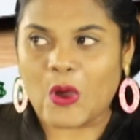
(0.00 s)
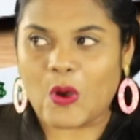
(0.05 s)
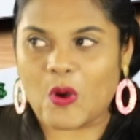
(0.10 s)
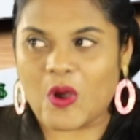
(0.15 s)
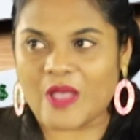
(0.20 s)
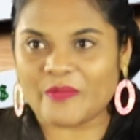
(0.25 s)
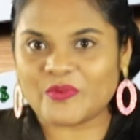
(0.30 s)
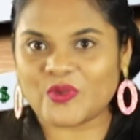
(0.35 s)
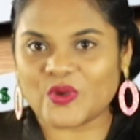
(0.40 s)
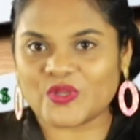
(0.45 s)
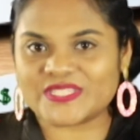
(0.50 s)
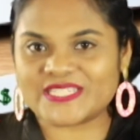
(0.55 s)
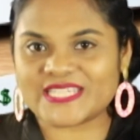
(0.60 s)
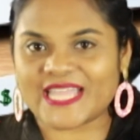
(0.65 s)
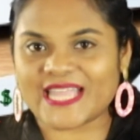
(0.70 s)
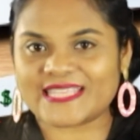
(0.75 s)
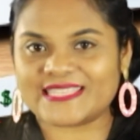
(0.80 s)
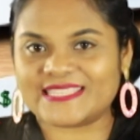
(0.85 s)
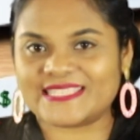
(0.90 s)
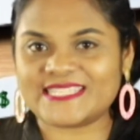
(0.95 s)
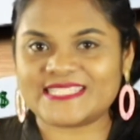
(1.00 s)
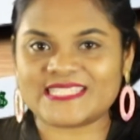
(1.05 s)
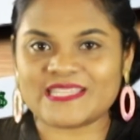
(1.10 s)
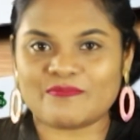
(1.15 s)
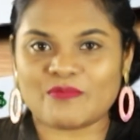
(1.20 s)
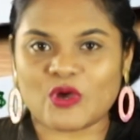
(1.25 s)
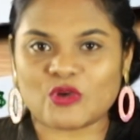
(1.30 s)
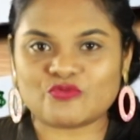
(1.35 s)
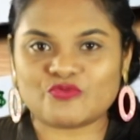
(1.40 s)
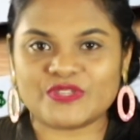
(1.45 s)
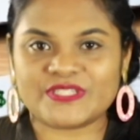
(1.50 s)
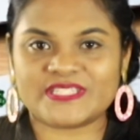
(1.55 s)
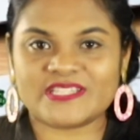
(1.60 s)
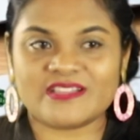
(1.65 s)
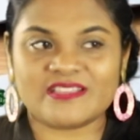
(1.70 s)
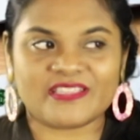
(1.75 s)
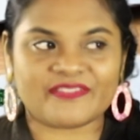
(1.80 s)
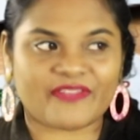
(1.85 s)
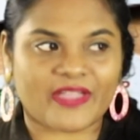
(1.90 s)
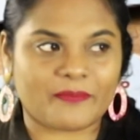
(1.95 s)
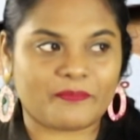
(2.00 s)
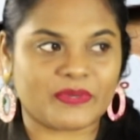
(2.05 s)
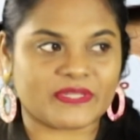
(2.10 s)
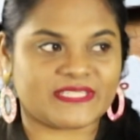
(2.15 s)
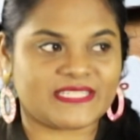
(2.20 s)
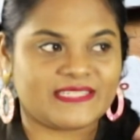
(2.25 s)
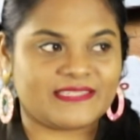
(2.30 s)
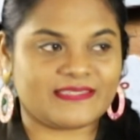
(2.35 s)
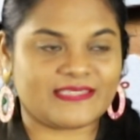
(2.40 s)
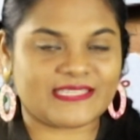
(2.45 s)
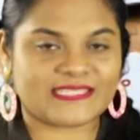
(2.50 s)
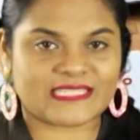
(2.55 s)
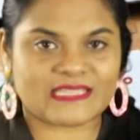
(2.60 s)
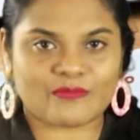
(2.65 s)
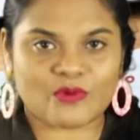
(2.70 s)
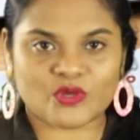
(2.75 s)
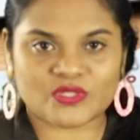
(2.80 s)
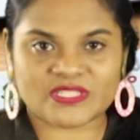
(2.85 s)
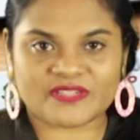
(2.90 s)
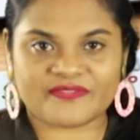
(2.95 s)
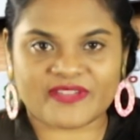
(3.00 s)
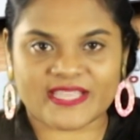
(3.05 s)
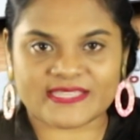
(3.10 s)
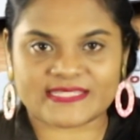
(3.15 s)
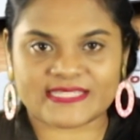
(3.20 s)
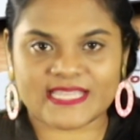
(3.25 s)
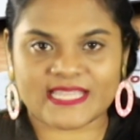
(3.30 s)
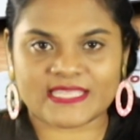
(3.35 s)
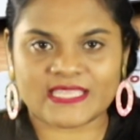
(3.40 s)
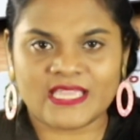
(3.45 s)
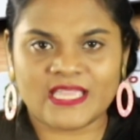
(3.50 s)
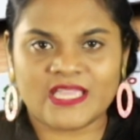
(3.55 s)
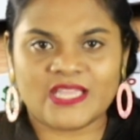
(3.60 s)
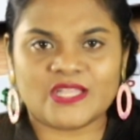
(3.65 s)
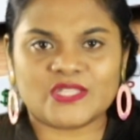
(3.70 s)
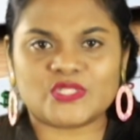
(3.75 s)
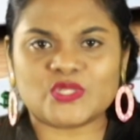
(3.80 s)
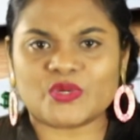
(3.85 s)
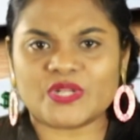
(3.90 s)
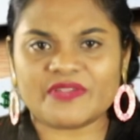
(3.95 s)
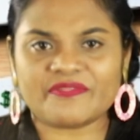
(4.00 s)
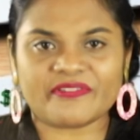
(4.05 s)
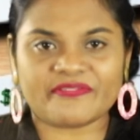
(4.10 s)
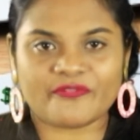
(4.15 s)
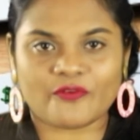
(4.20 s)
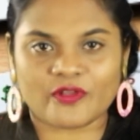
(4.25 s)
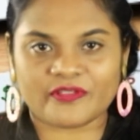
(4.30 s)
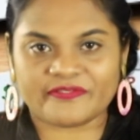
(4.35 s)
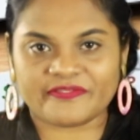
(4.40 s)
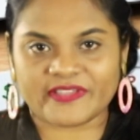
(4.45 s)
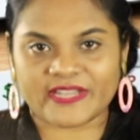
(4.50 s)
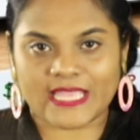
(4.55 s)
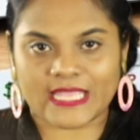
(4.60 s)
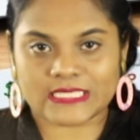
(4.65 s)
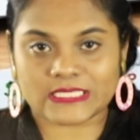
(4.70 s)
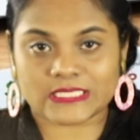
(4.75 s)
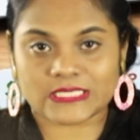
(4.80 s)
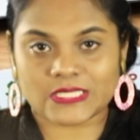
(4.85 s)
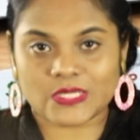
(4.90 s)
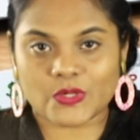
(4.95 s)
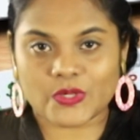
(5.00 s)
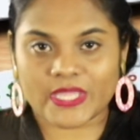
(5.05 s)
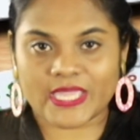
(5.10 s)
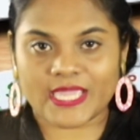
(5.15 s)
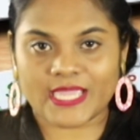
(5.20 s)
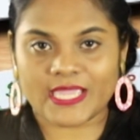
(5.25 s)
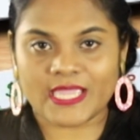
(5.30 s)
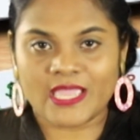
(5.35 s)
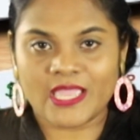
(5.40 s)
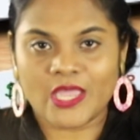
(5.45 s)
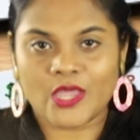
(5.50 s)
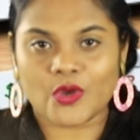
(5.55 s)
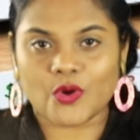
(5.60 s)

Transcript: oh, I'm going to get this amount return if I put in this amount of asset, don't ever fall for that, okay?